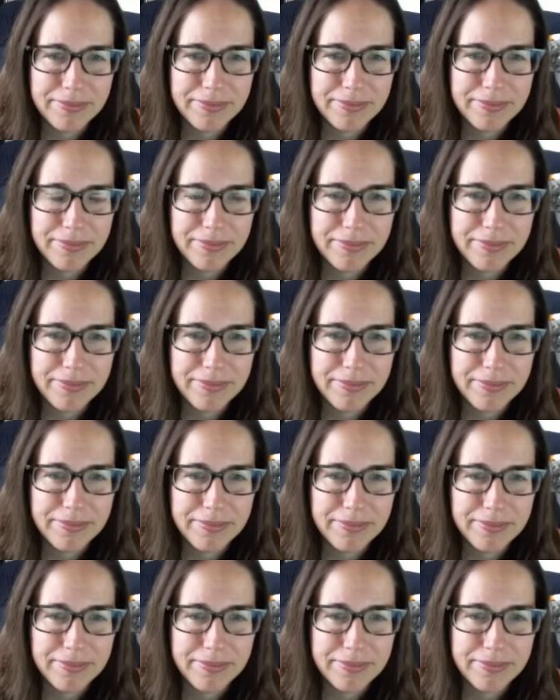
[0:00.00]

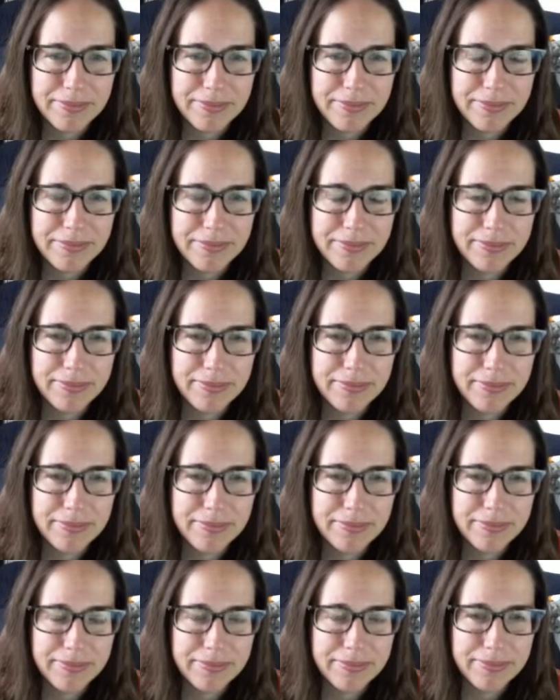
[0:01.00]

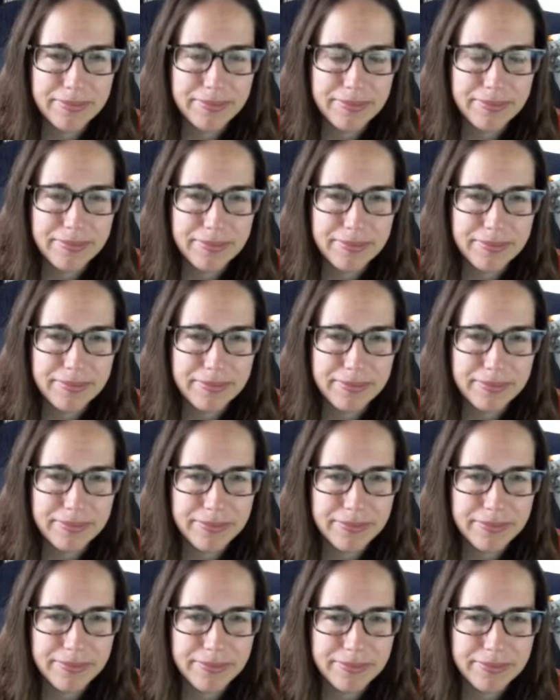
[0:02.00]

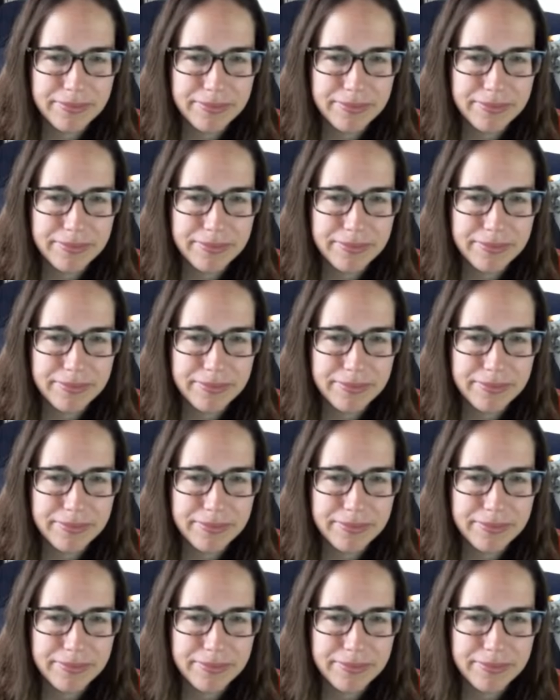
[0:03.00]
No words are spoken by the person on screen.